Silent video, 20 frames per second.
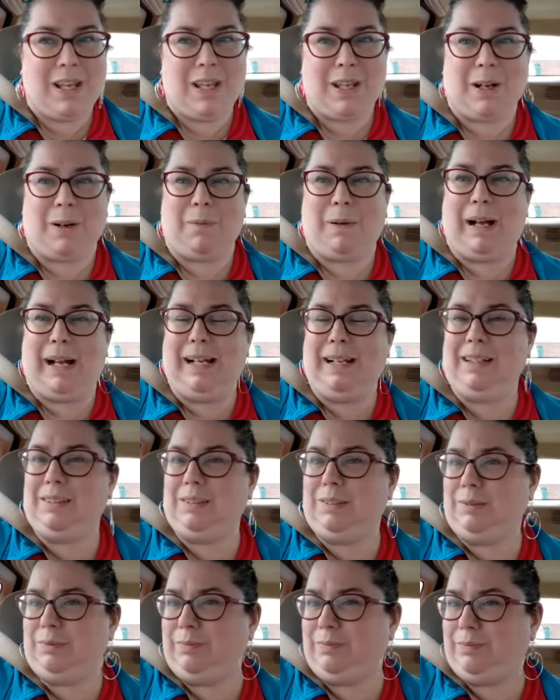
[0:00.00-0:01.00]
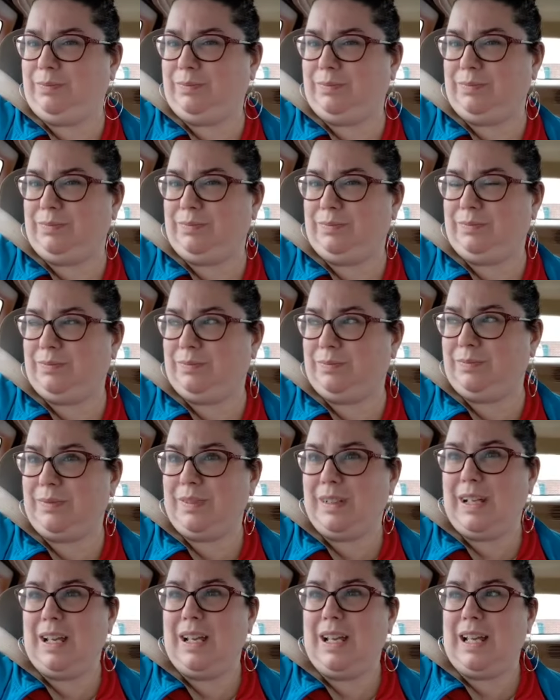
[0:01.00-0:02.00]
You're what? Look at the
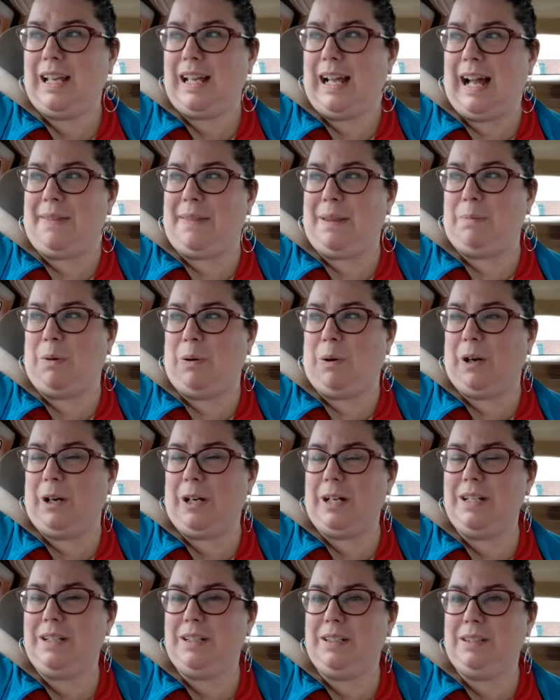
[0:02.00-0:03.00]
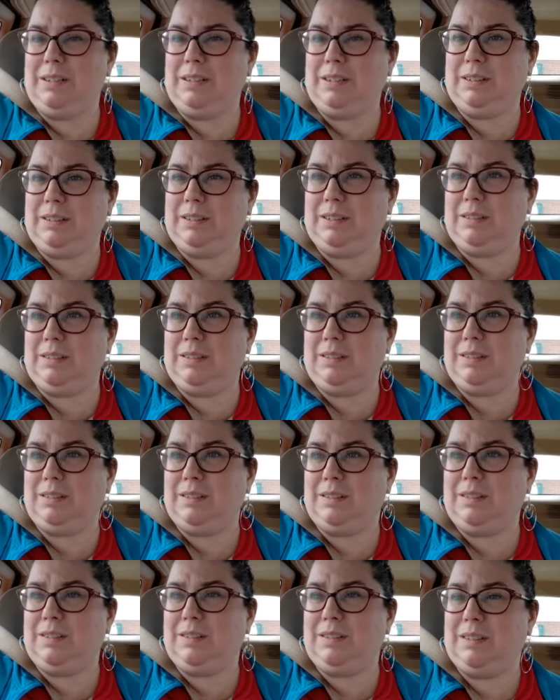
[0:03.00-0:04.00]
board. At the board? No, the
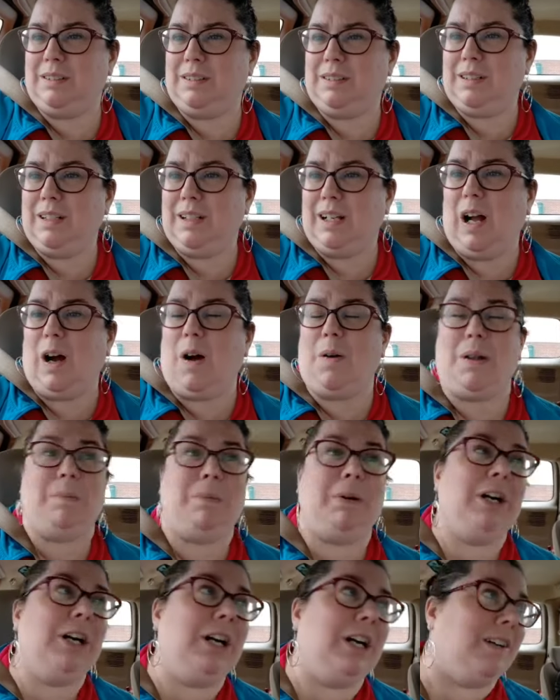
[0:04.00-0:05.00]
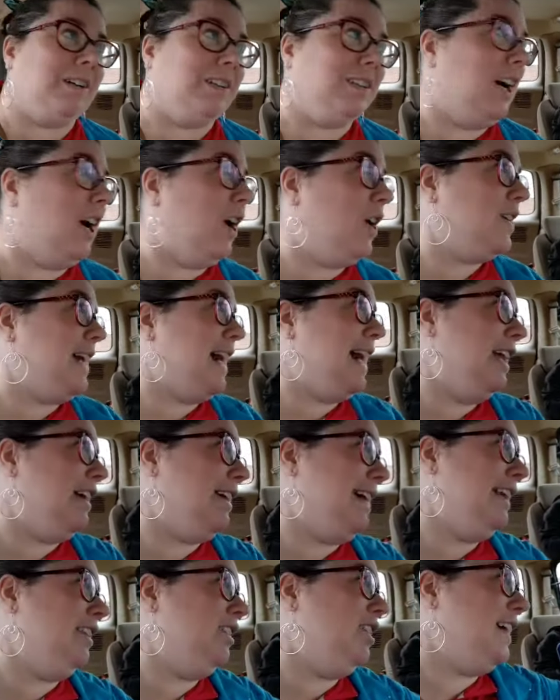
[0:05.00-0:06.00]
board. Oh, the bird. Oh yeah,
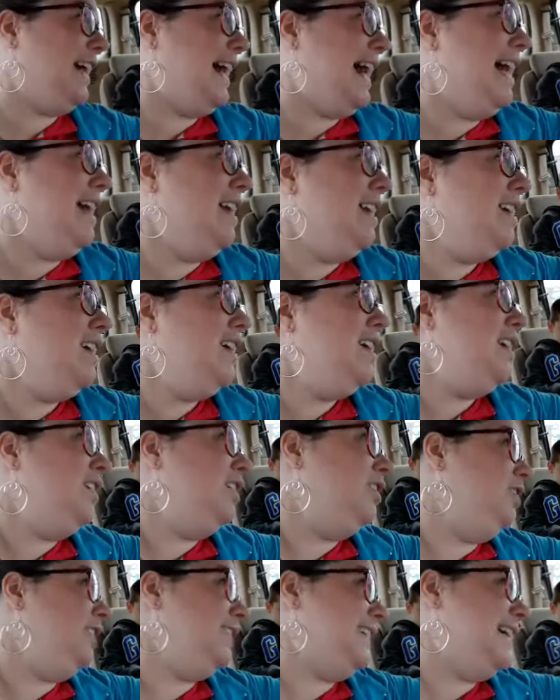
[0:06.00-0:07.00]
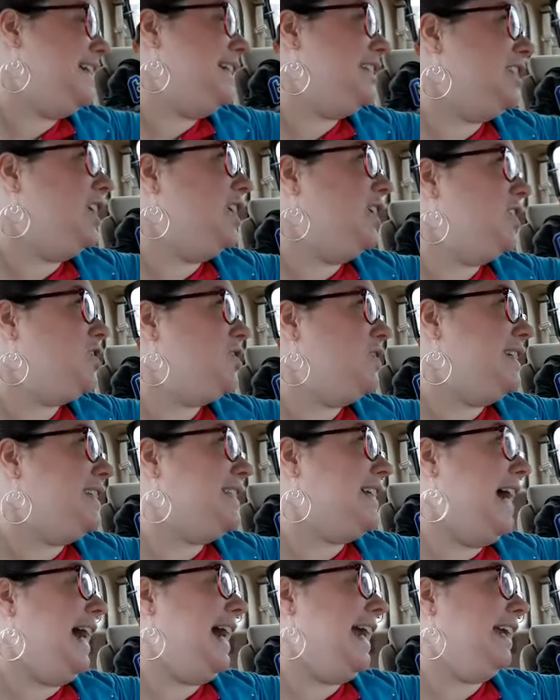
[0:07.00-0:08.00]
okay, look at, look at the Dollar Tree
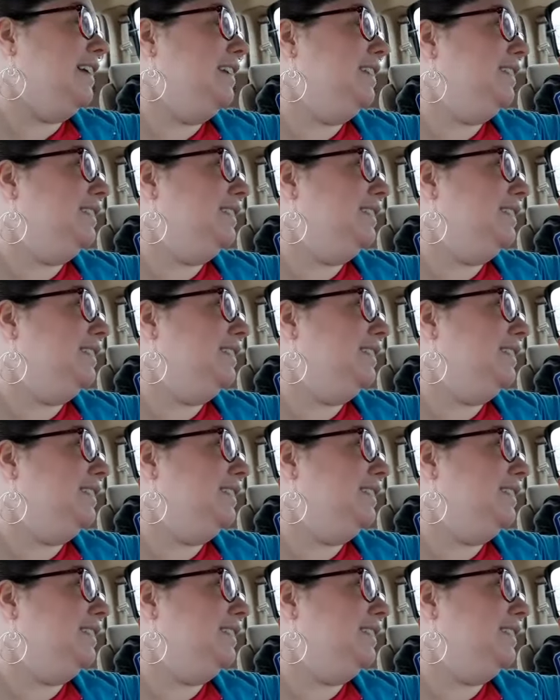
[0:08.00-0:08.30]
sign.